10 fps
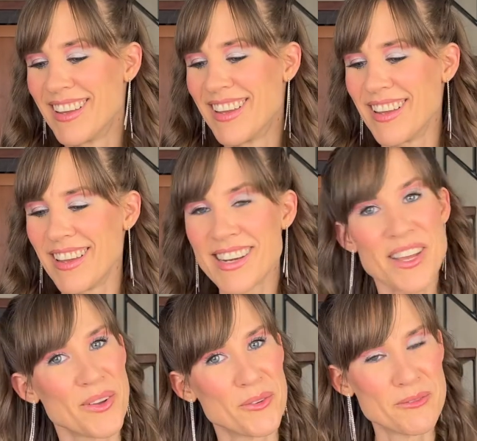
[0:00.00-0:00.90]

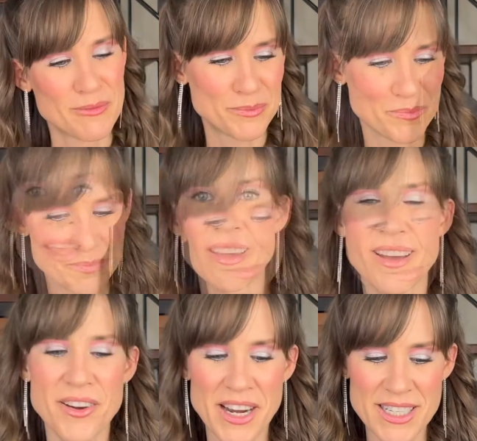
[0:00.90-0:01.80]
Anywho.
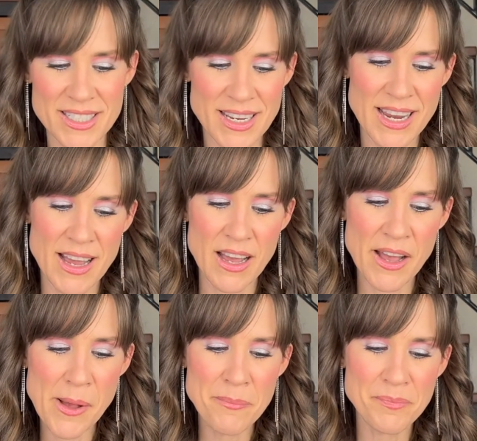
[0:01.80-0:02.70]
All right.
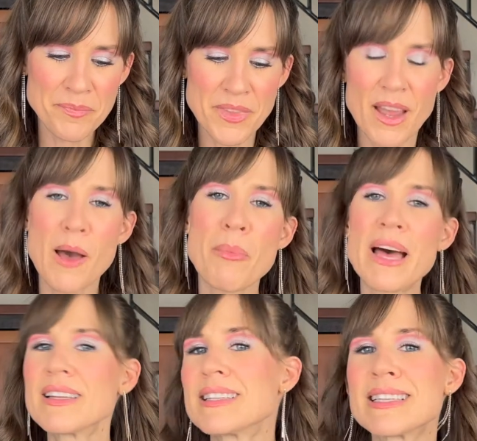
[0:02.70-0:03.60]
A
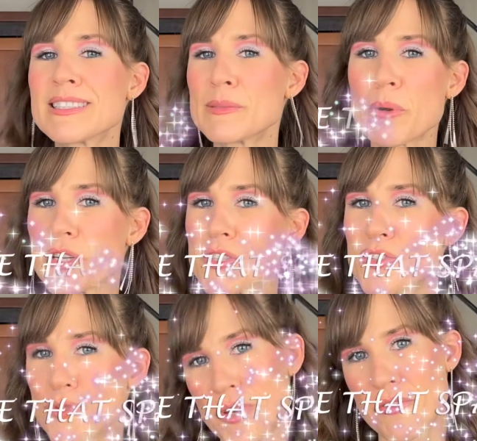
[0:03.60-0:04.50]
palette that sparked
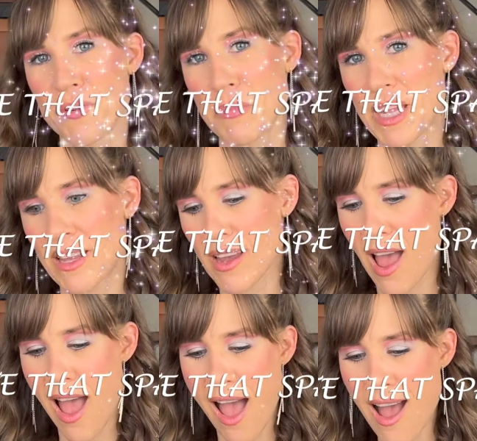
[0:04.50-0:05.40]
joy for me.
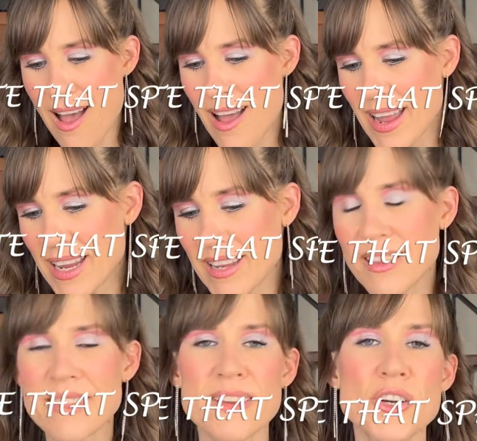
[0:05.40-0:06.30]

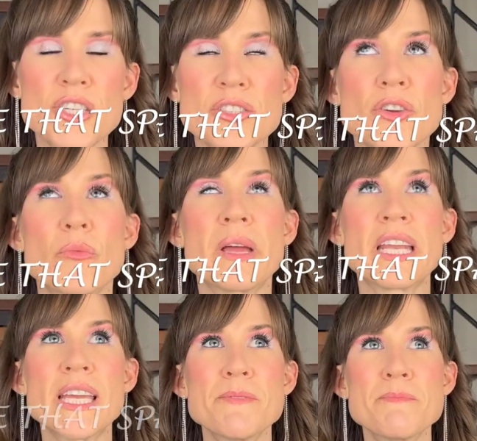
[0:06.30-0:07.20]
There are so
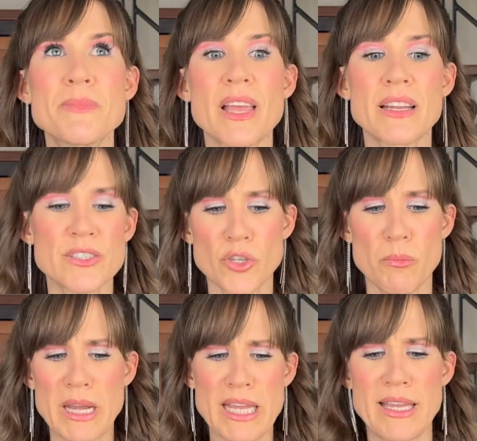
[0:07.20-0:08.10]
many, and so
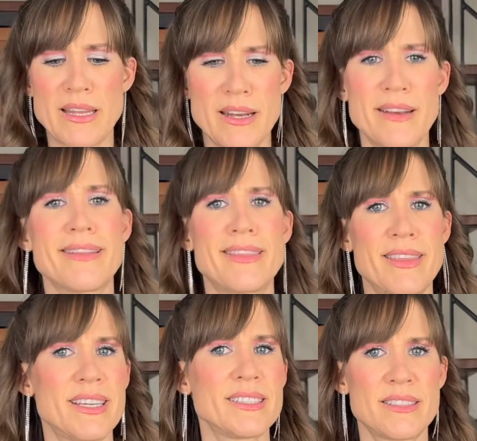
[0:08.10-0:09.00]
many in
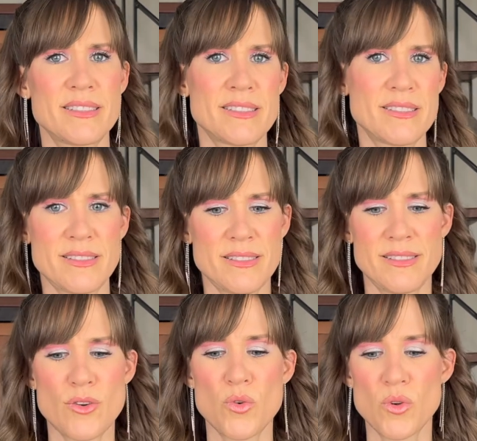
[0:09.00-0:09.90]
this
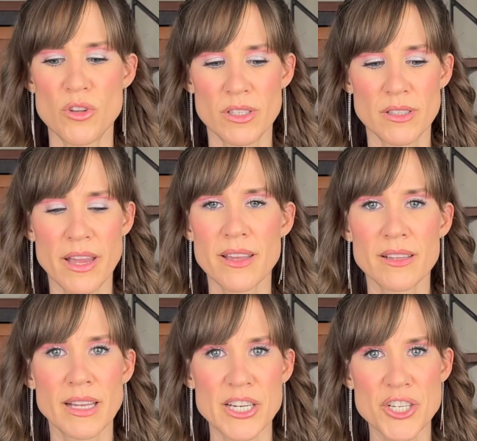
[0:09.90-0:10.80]
whole like
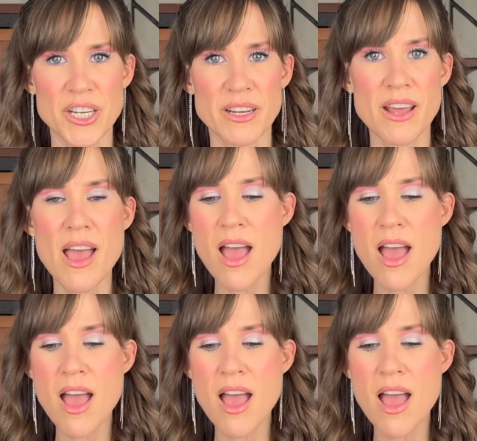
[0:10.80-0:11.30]
collection.